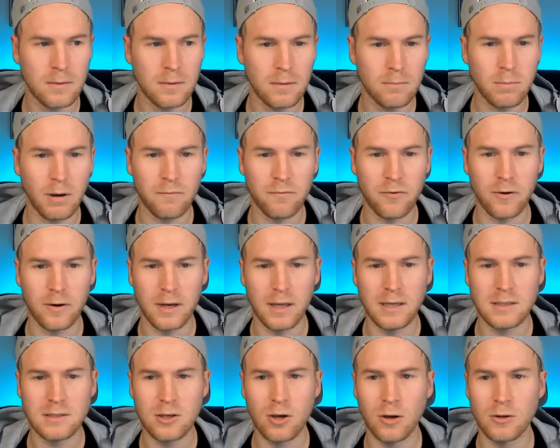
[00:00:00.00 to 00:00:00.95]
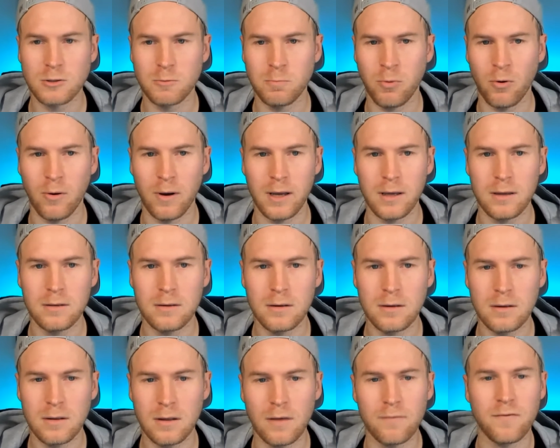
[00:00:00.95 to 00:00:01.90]
But for an East Coast boy,
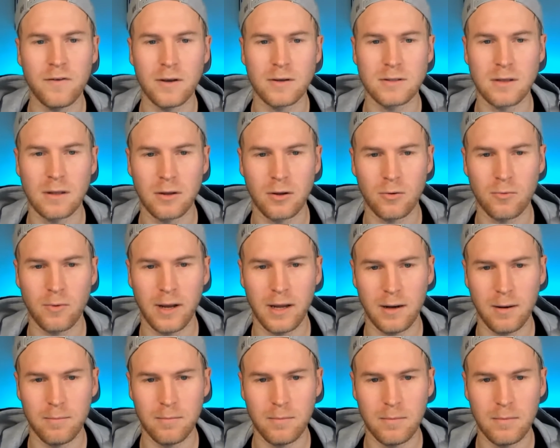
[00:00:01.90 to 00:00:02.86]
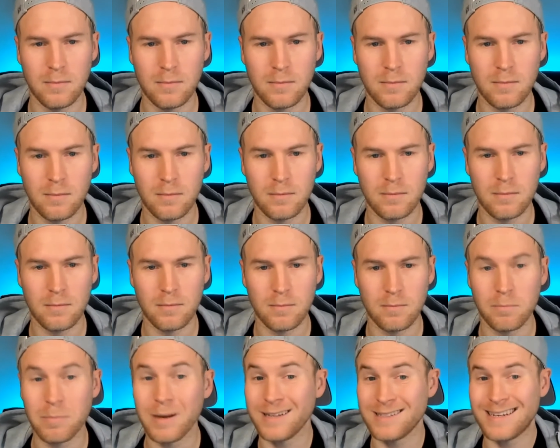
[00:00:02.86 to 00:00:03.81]
it feels a little random.
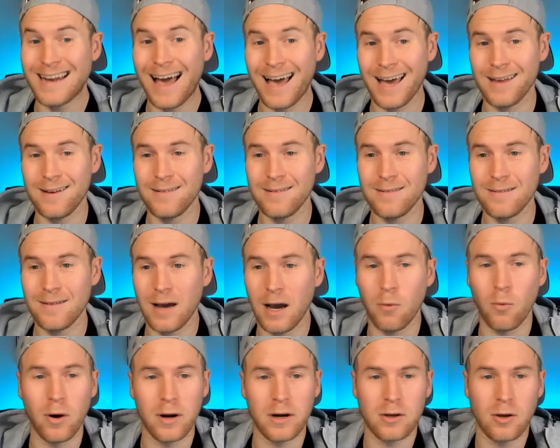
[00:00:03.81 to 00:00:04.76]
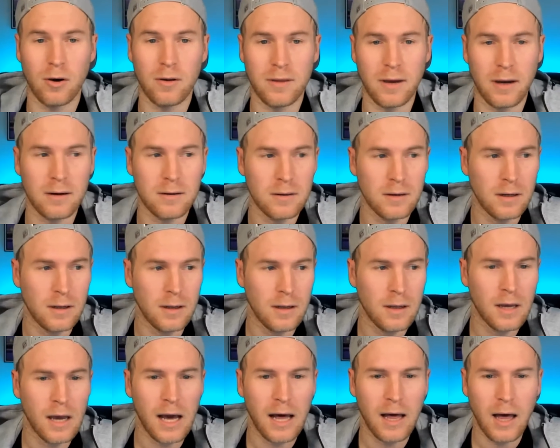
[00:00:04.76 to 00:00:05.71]
But it's not. I want to go there.
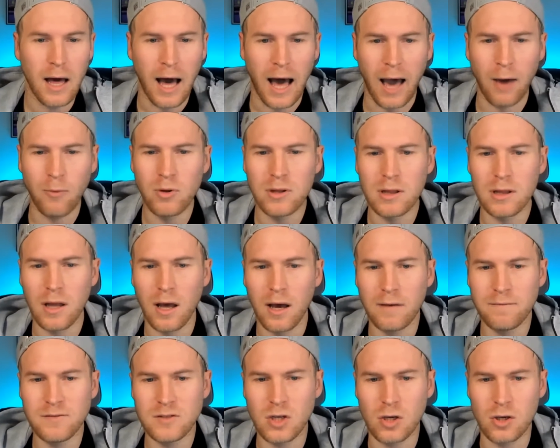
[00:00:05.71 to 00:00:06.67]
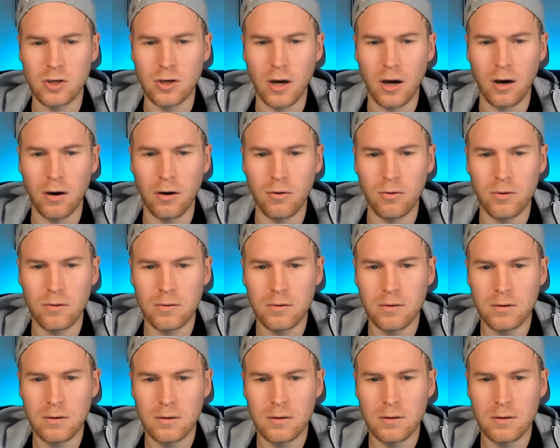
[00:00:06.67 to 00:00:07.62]
I would love to go.
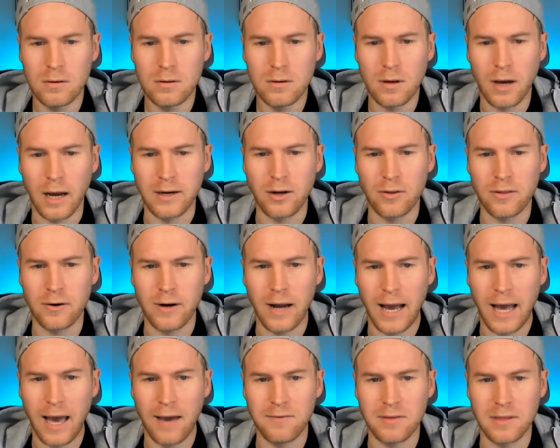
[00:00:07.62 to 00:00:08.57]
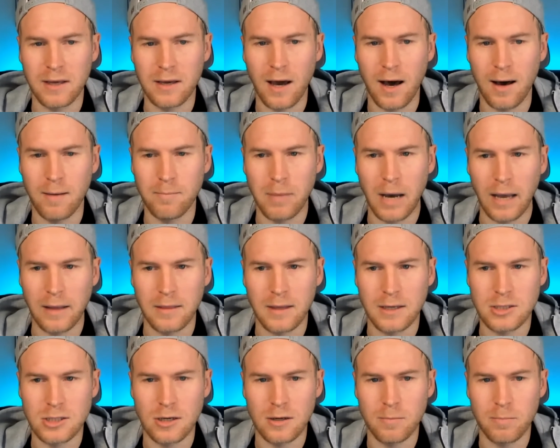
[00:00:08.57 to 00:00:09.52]
I know they're not having the combine
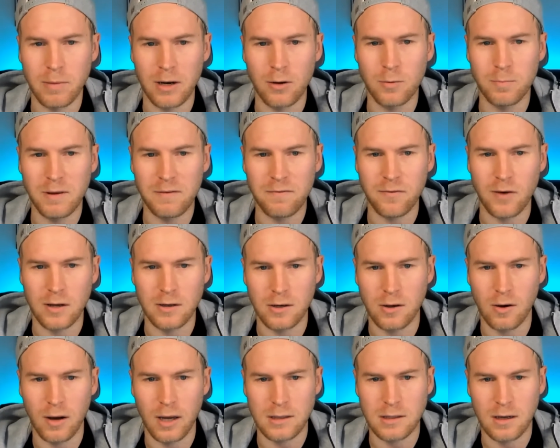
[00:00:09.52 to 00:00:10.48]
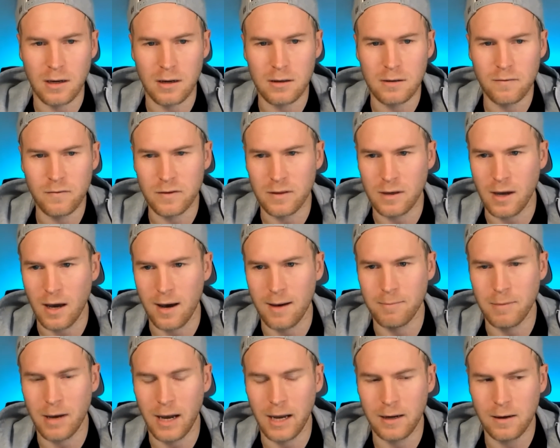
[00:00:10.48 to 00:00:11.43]
this year, but it would be fun to go out there for the
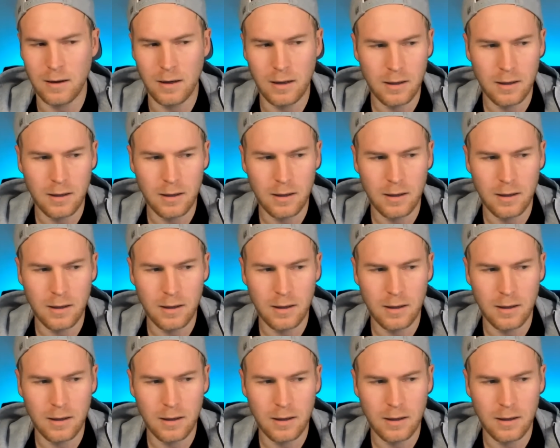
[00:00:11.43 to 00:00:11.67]
combine.